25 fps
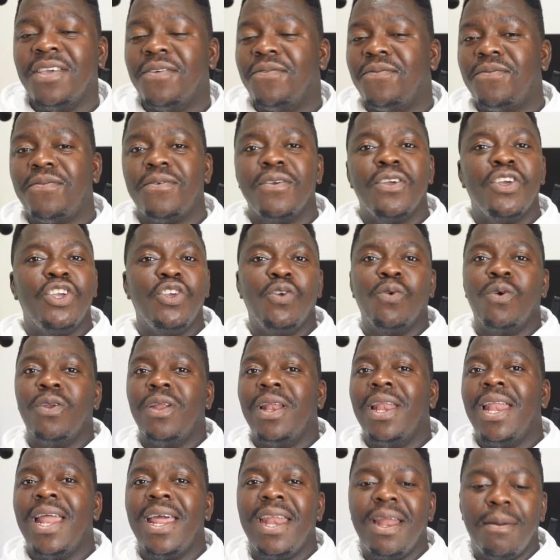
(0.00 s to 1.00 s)
if you want
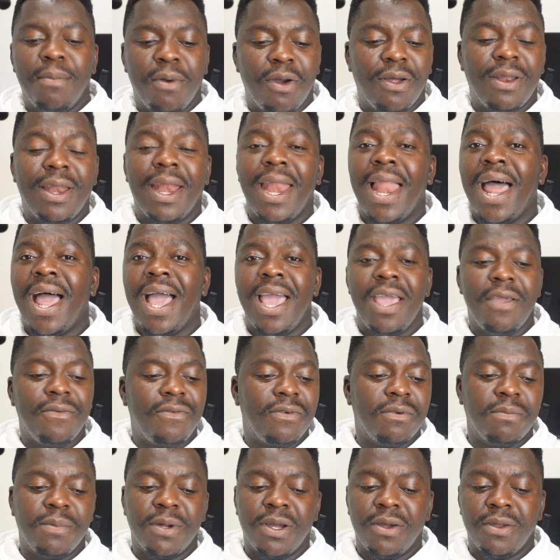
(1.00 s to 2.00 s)
to learn about
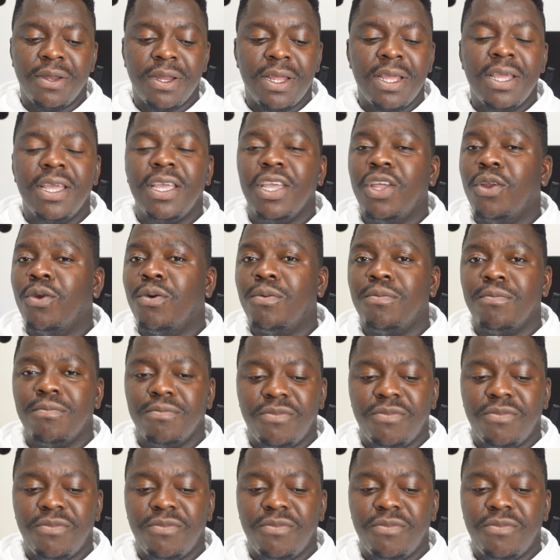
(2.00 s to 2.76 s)
life, about, you know,